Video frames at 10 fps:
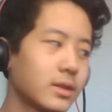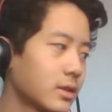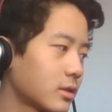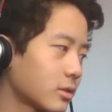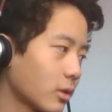
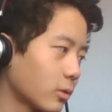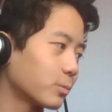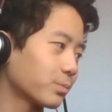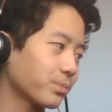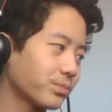So,
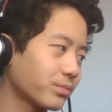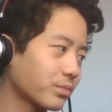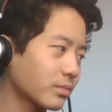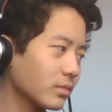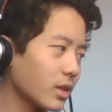
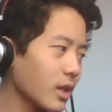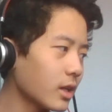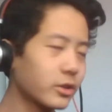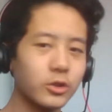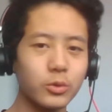
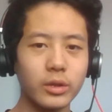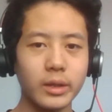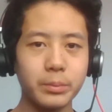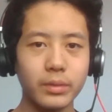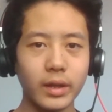I'll just
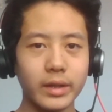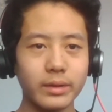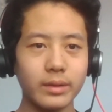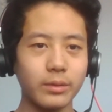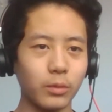quickly play
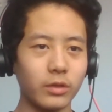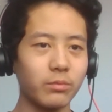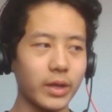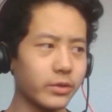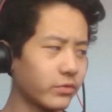one of
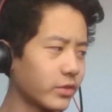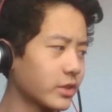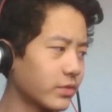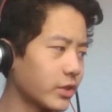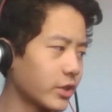my
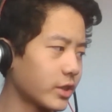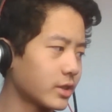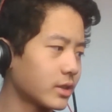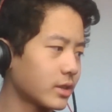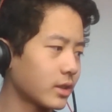first
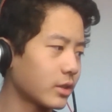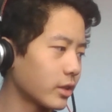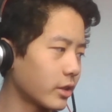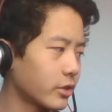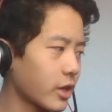versions and
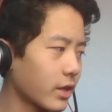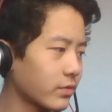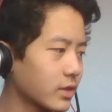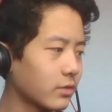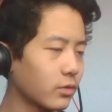earlier
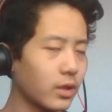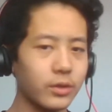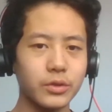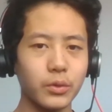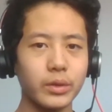drafts of what I
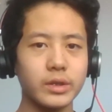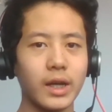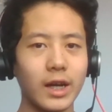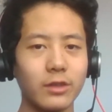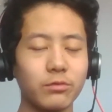was going to
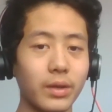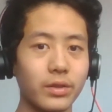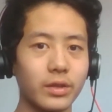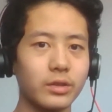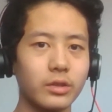have my
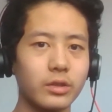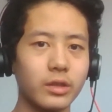thing look